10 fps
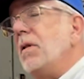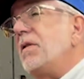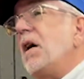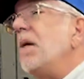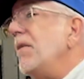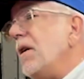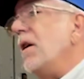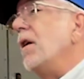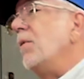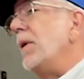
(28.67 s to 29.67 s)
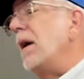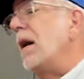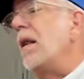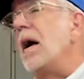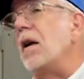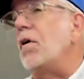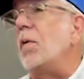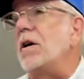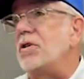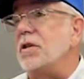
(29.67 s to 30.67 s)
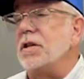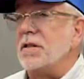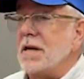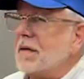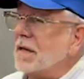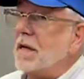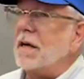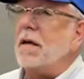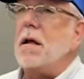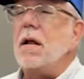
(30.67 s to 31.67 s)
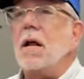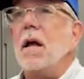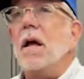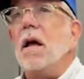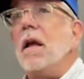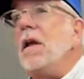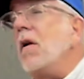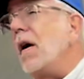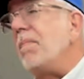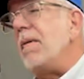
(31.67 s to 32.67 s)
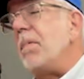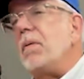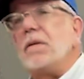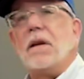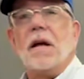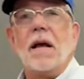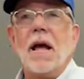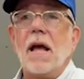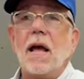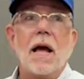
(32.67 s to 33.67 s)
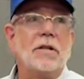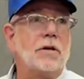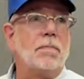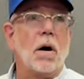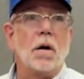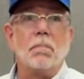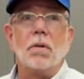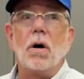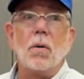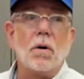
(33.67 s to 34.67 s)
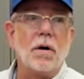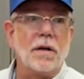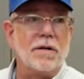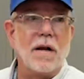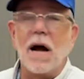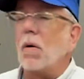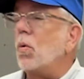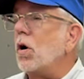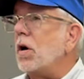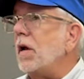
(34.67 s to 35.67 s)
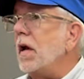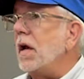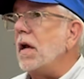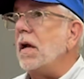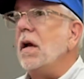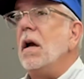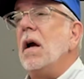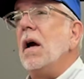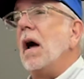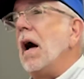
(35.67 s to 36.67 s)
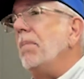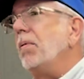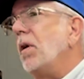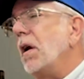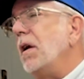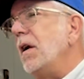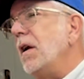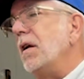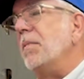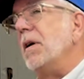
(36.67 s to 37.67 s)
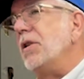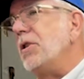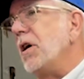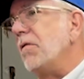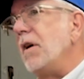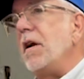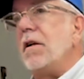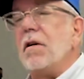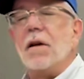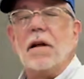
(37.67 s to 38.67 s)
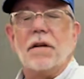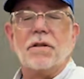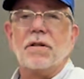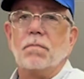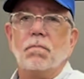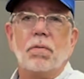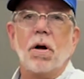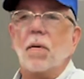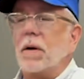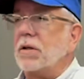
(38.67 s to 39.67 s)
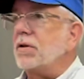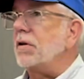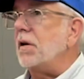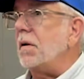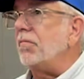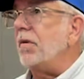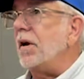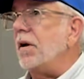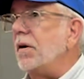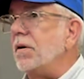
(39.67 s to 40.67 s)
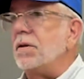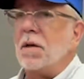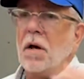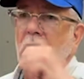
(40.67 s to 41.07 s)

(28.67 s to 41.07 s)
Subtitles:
This time of year we get a lot of questions, and I'll tell you, I have people saying, hey, I just bought a blower, it's not working, I'm plugging it into my generator, it's blowing circuit breakers,